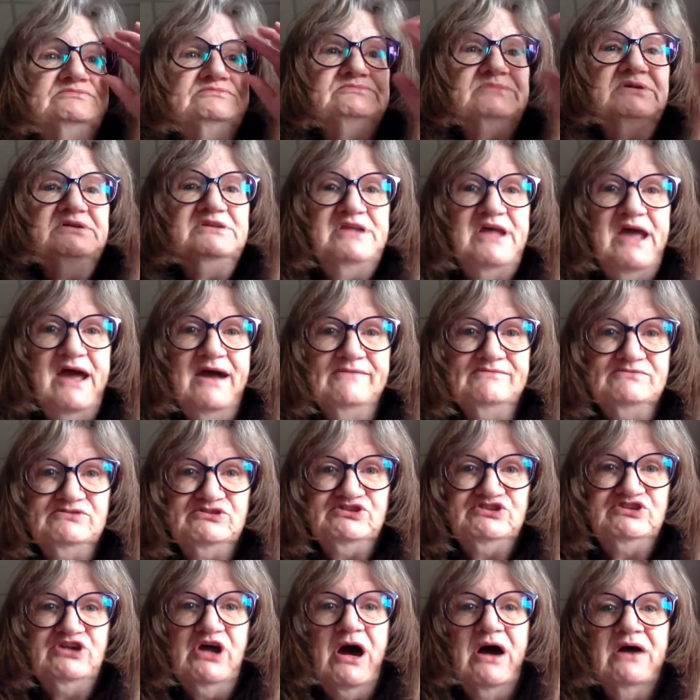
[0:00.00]
but the
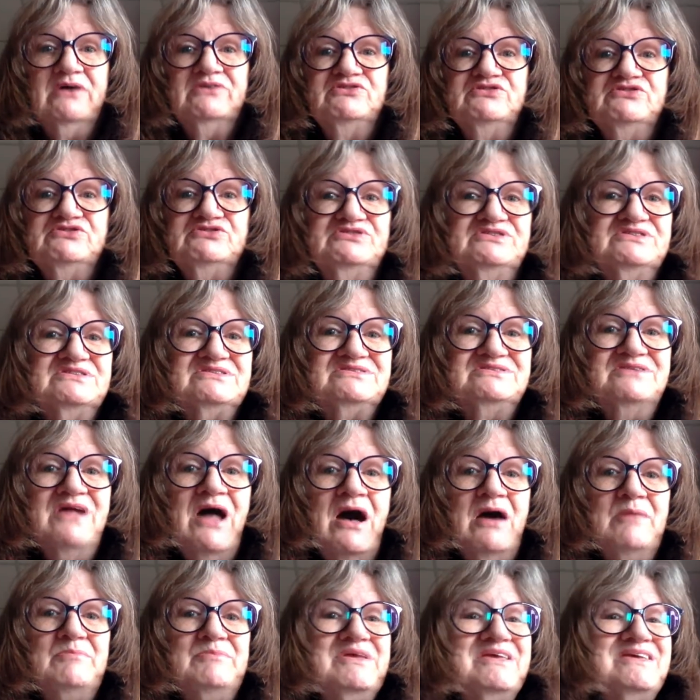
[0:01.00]
average doctor does
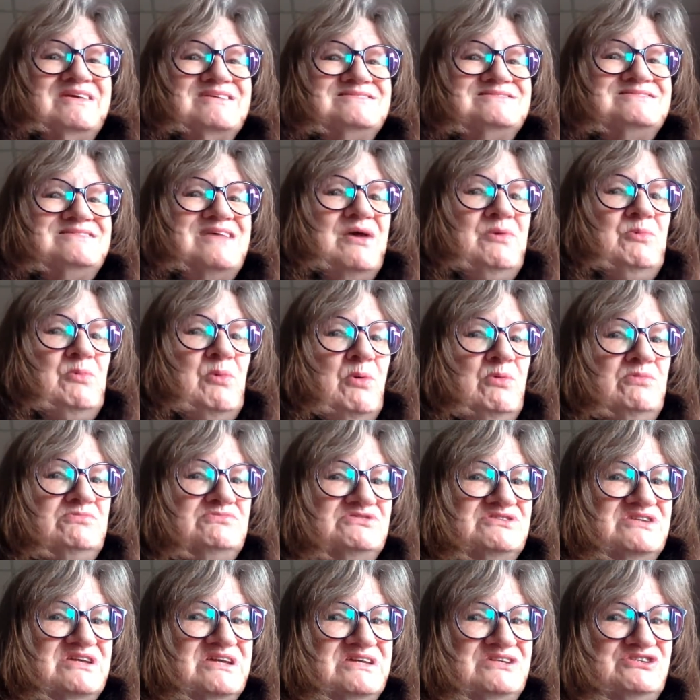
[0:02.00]
not because they won't
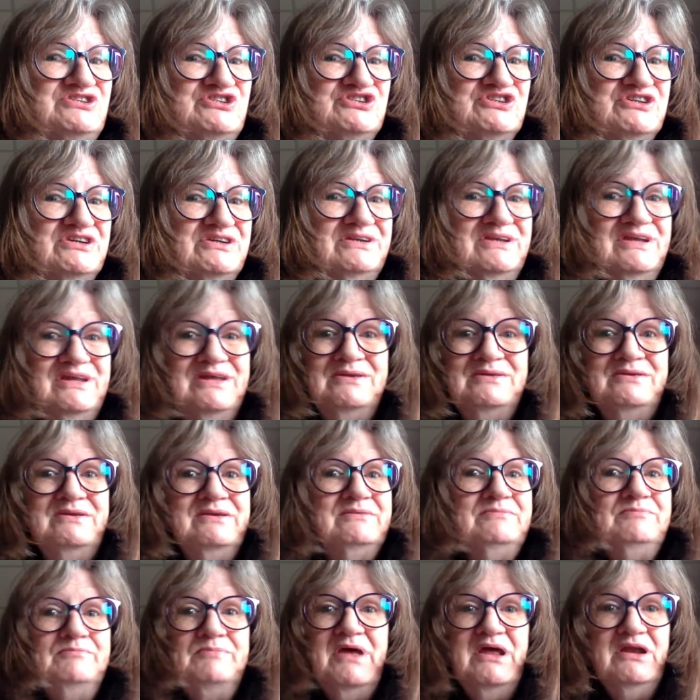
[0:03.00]
teach it in
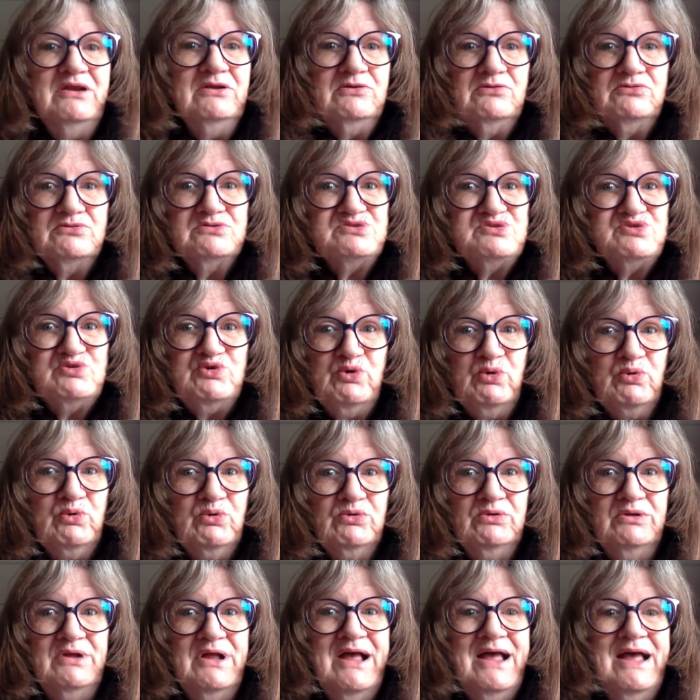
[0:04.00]
medical
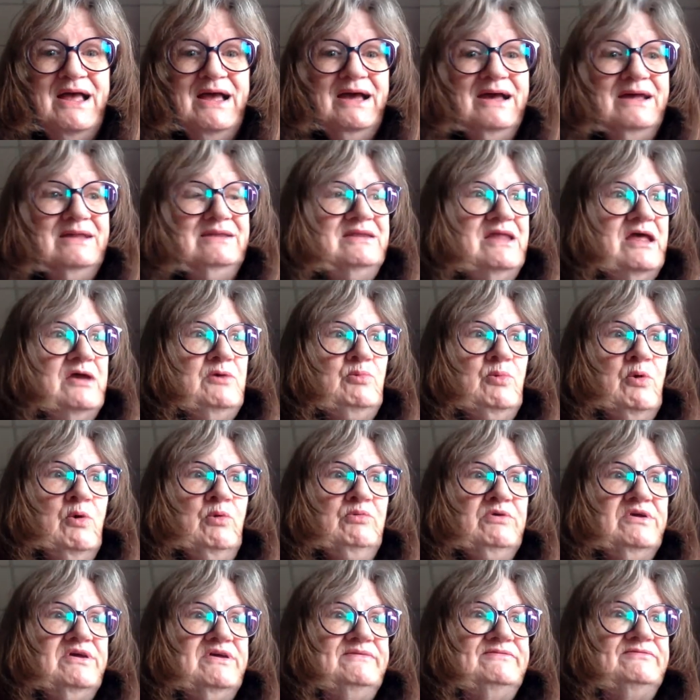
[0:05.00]
school and they
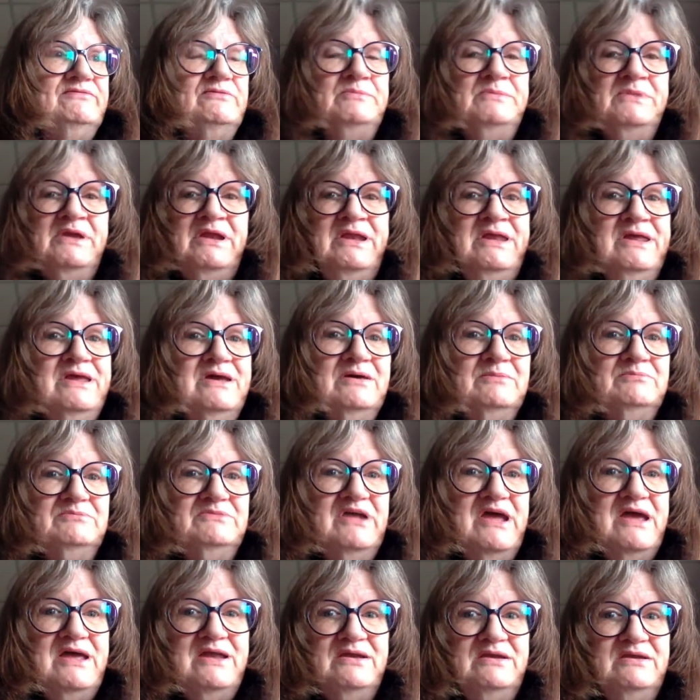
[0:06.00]
won't give them any
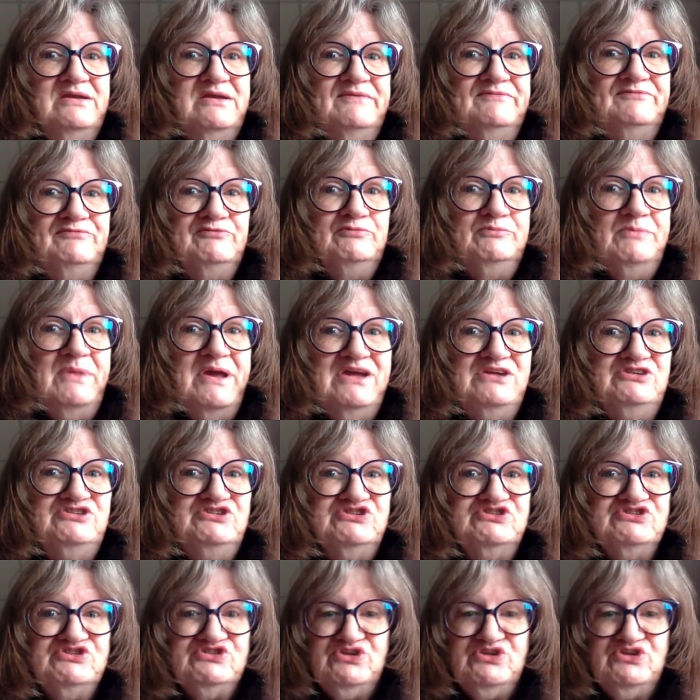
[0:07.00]
updated information.